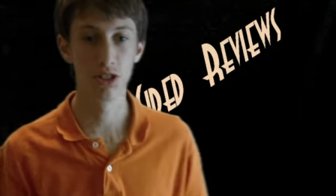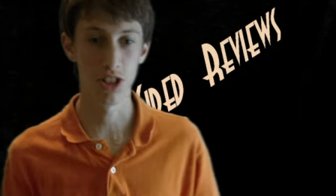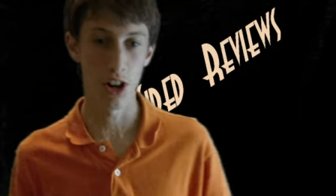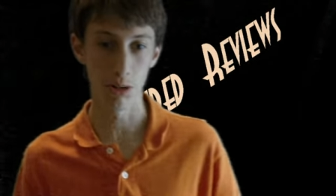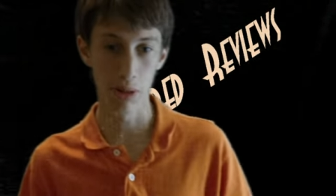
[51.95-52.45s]
Reviews
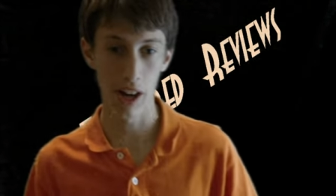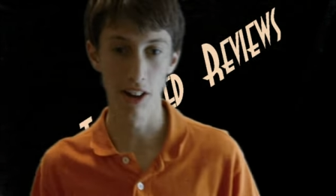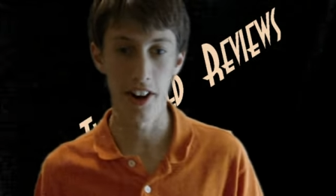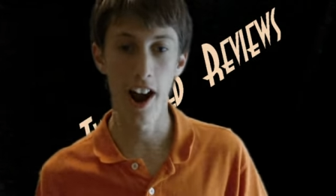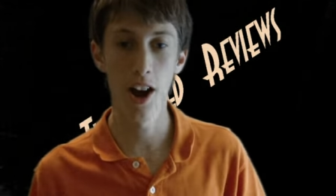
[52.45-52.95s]
is all
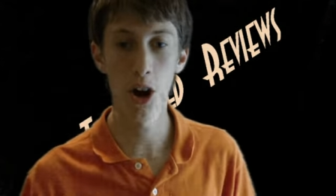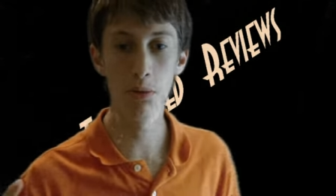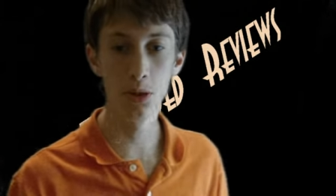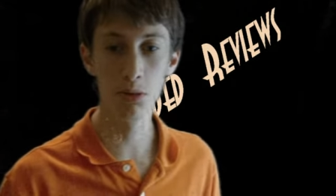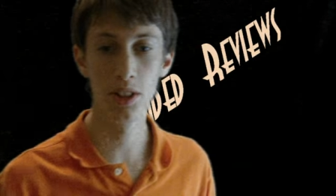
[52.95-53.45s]
about, I
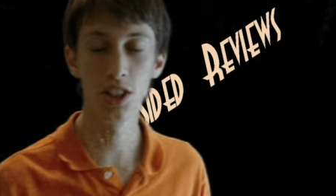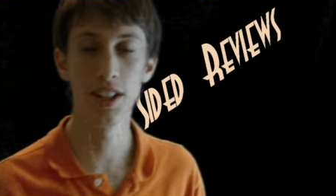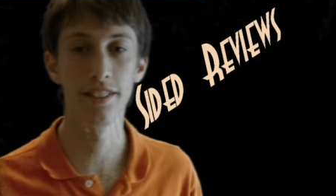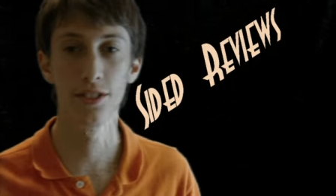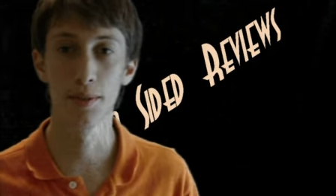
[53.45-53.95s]
hope you will be
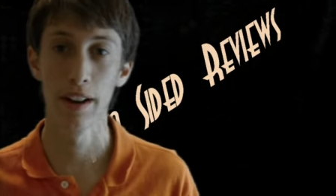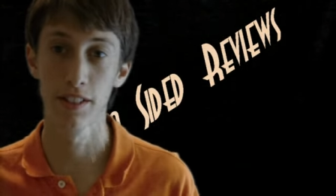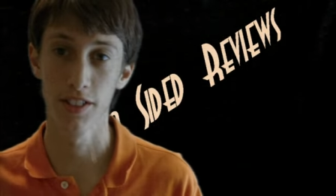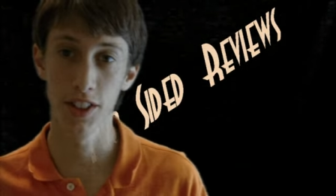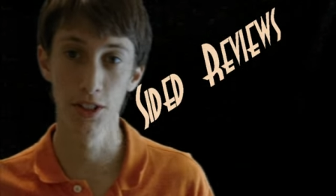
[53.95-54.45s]
looking for my
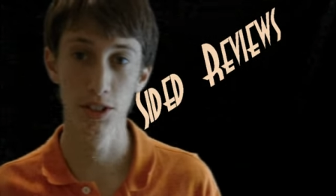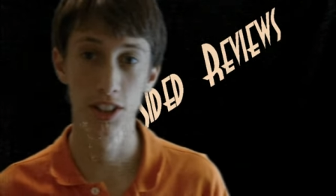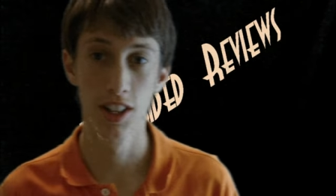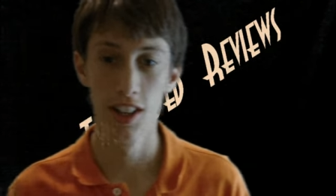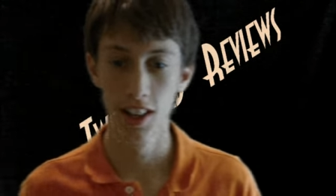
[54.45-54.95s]

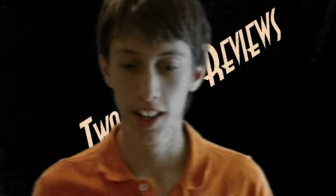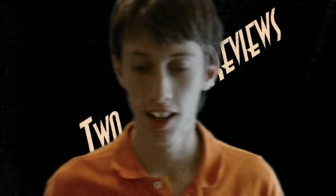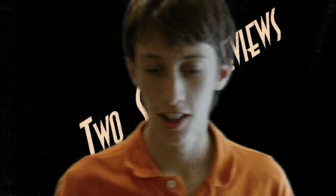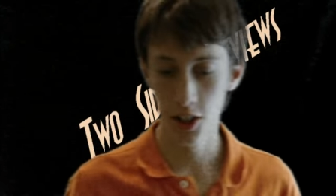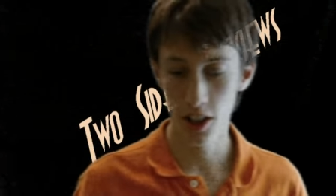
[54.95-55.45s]
reviews.
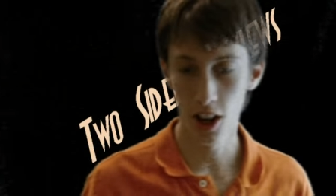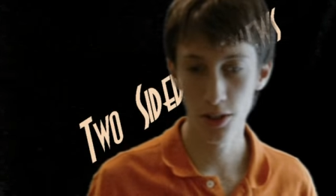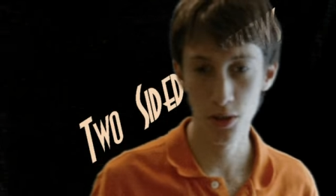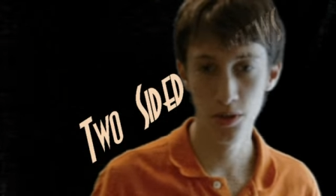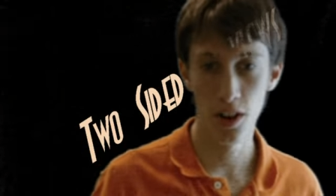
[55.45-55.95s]
You can
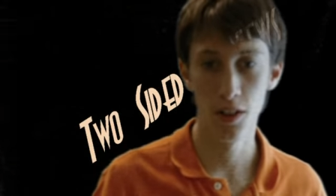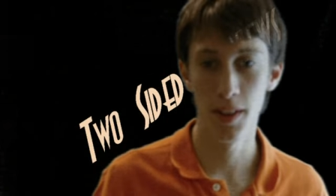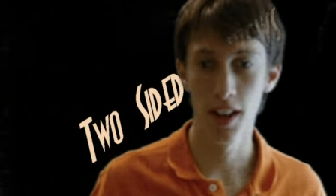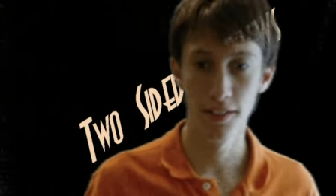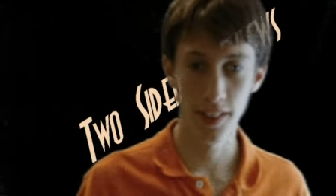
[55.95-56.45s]
also follow
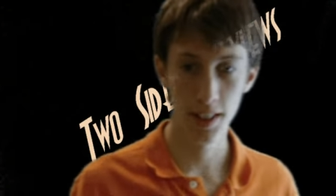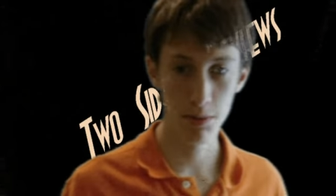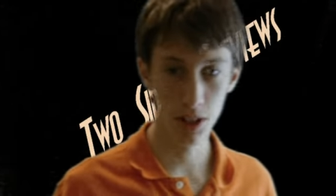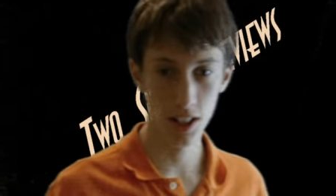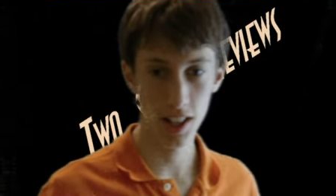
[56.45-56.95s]
me on
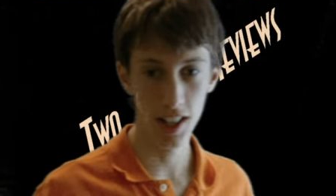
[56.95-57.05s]
Facebook.